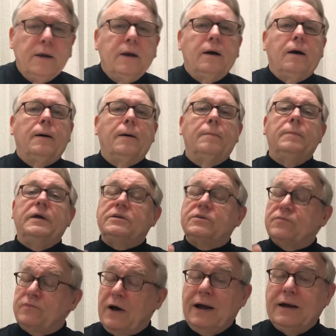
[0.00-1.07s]
It's
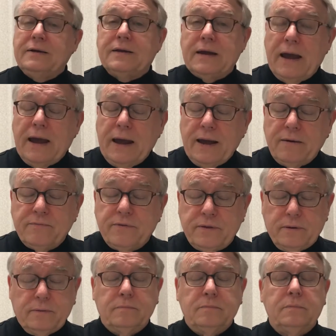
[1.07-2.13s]
fine to have
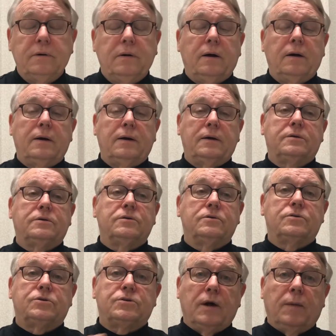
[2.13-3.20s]
them to
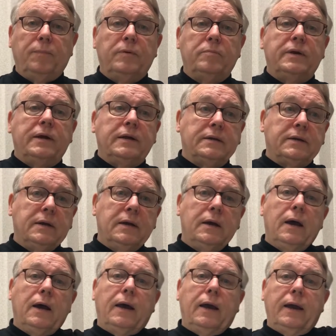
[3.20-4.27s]
supplement
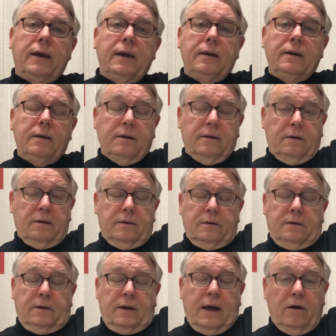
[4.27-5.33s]
a
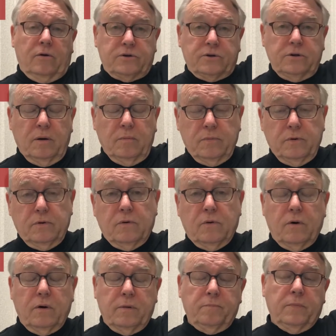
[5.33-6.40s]
house number
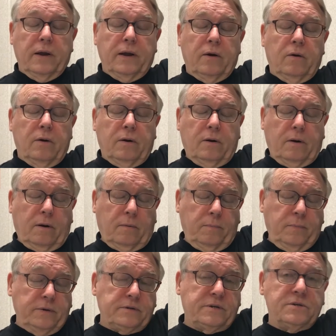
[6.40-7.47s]
or a
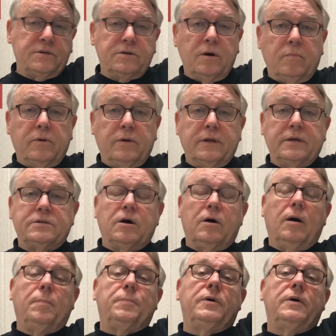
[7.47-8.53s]
business number that's
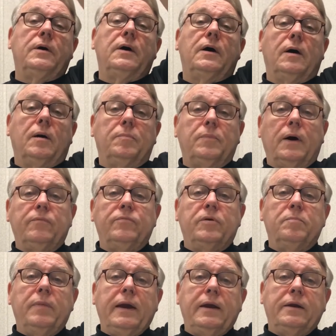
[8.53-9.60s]
up above the
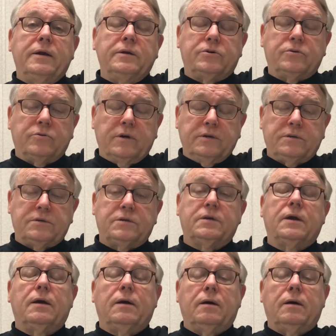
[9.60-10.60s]
main entrance,